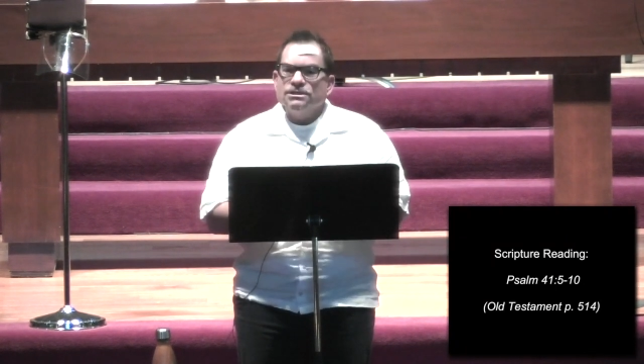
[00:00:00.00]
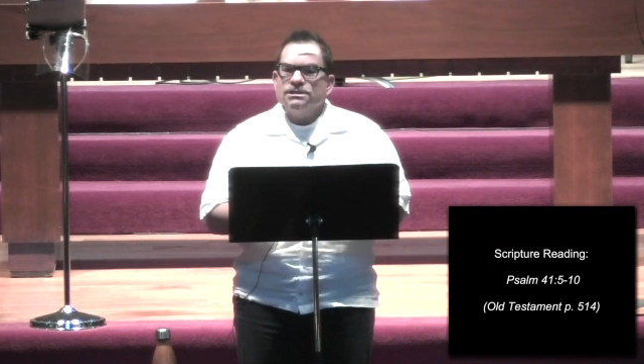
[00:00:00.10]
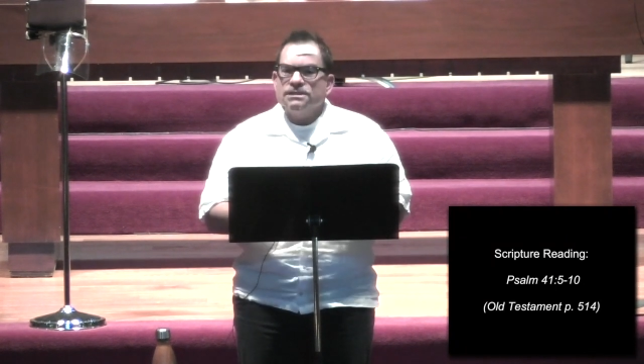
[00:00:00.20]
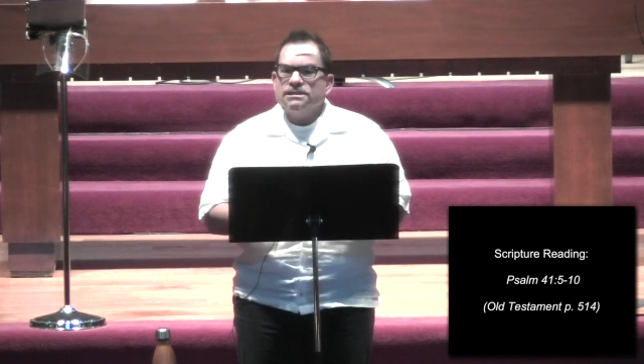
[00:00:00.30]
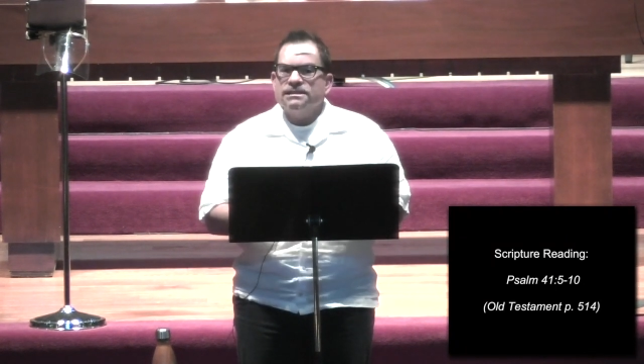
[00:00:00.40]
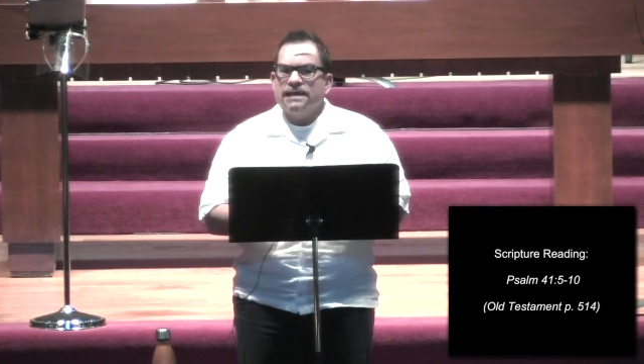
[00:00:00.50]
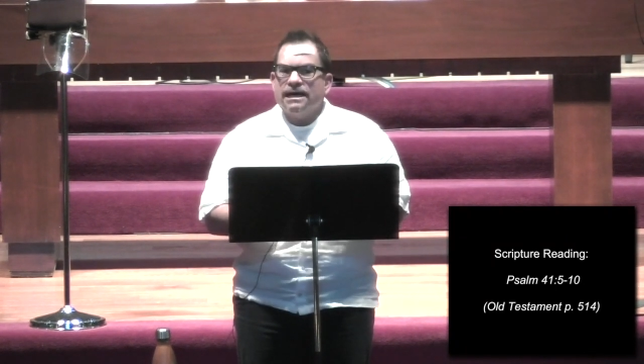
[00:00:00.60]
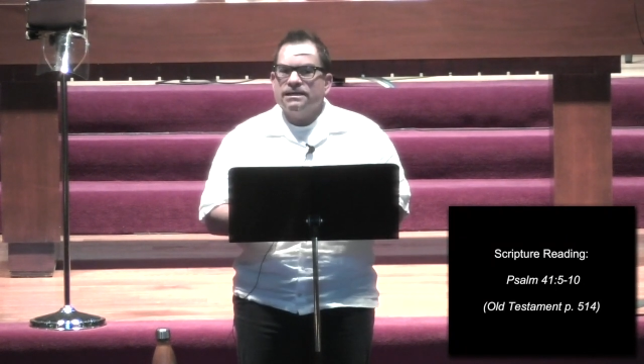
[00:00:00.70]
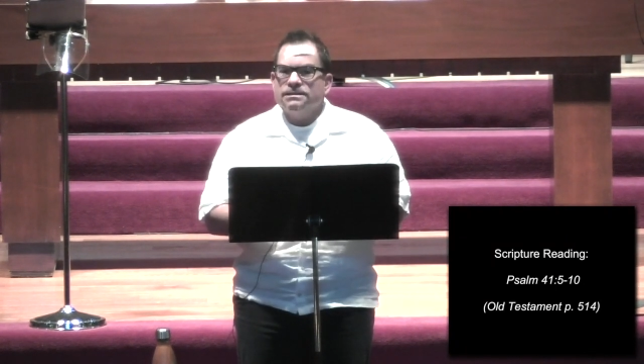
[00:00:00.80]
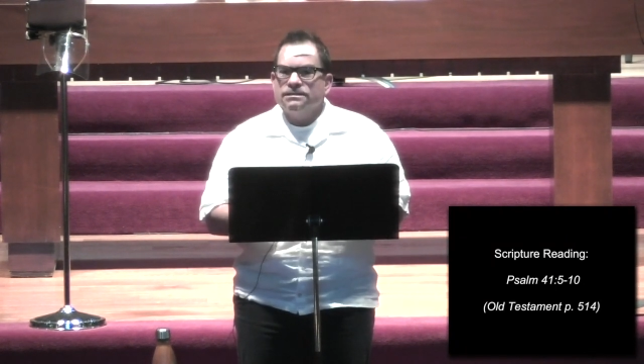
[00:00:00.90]
Jesus
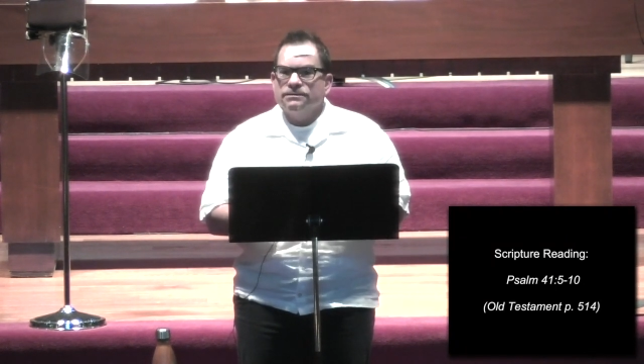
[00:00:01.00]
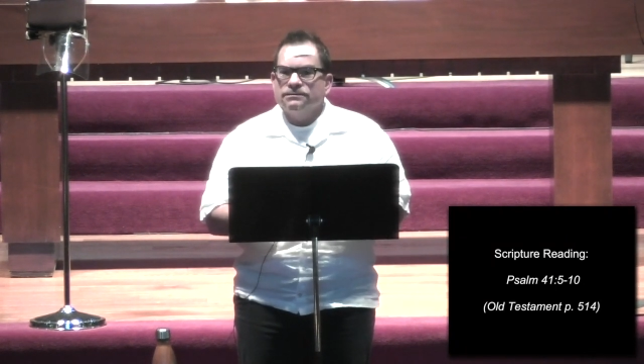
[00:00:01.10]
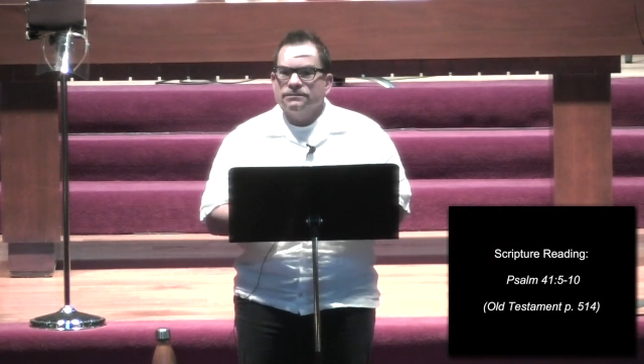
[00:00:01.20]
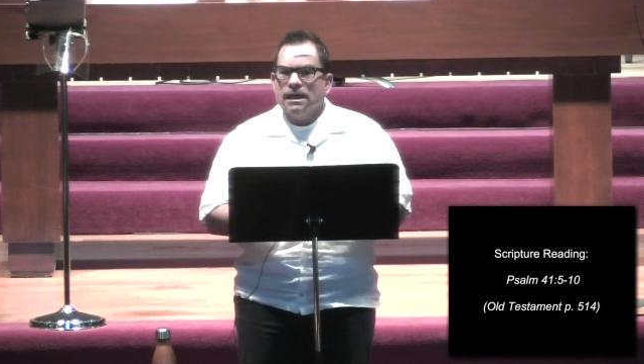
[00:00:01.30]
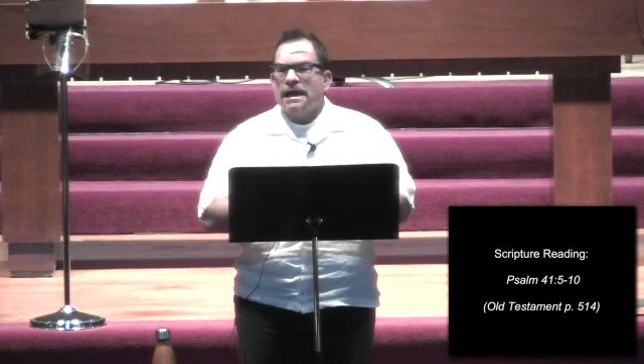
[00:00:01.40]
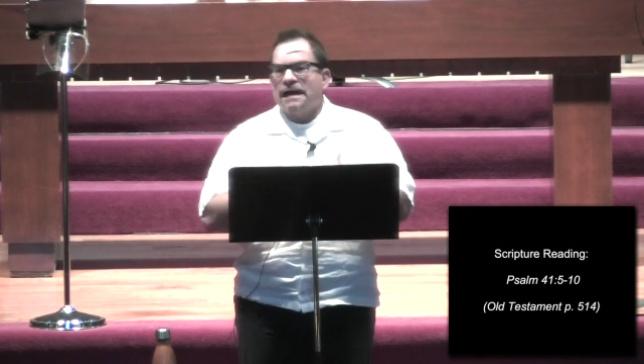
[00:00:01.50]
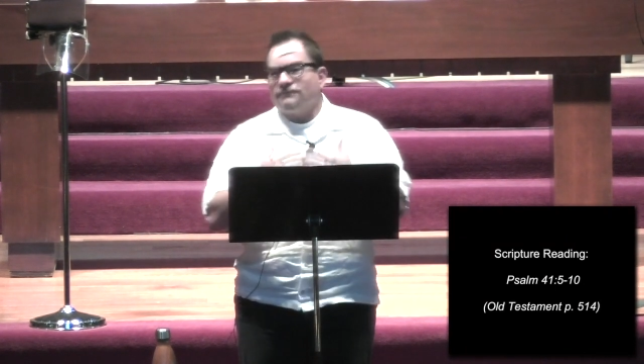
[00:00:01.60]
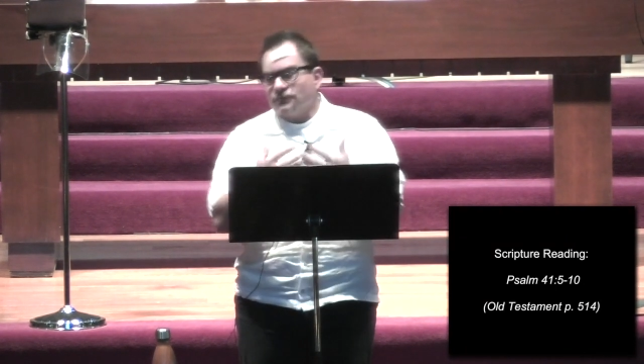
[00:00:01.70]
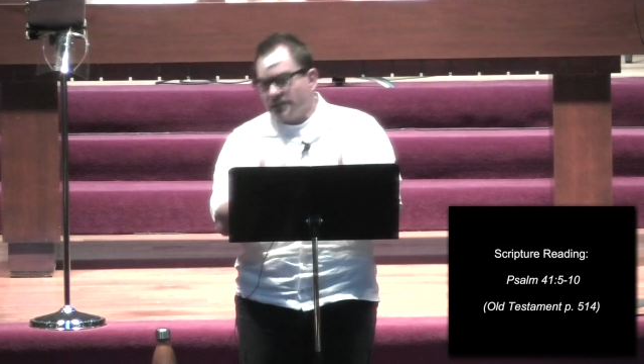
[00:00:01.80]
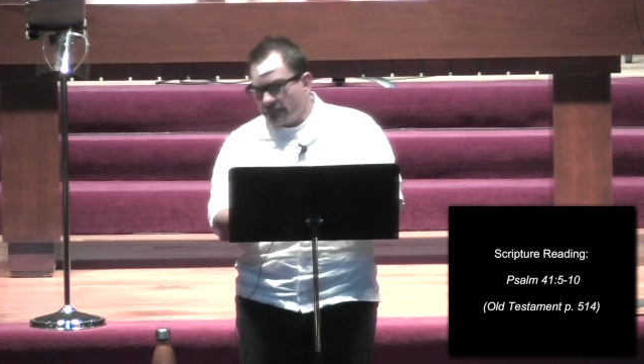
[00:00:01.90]
says,
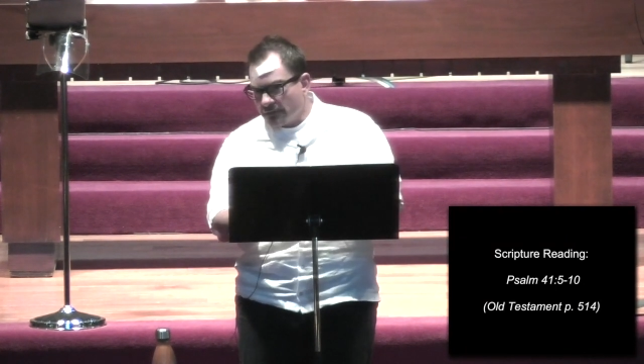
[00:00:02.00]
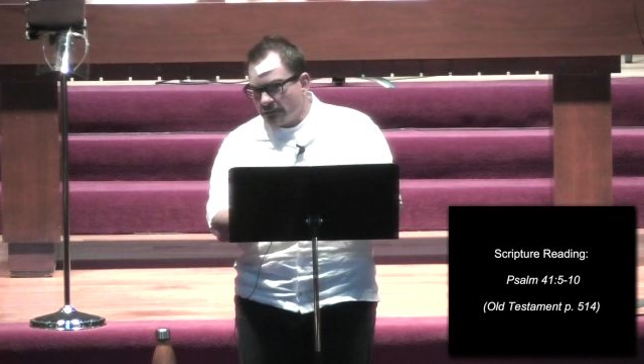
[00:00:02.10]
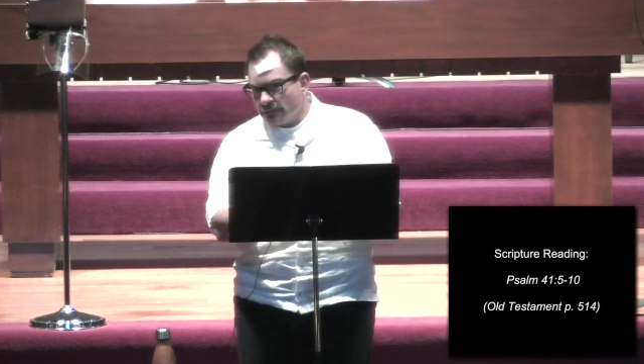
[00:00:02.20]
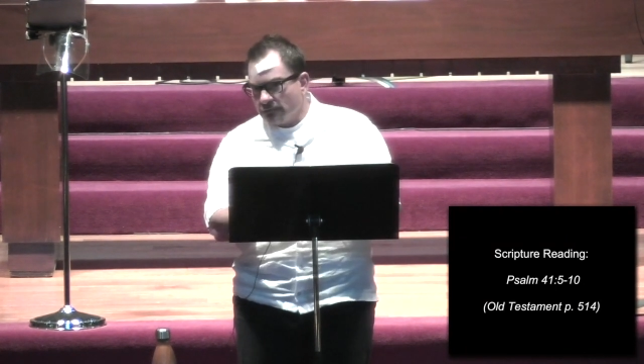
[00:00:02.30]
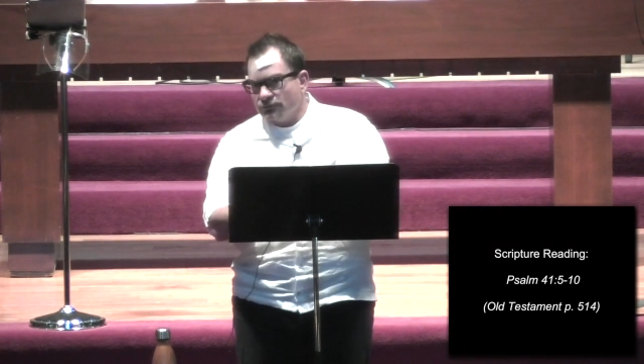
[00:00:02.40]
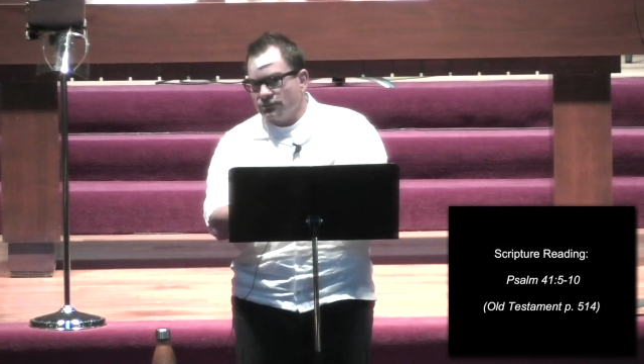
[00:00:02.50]
after giving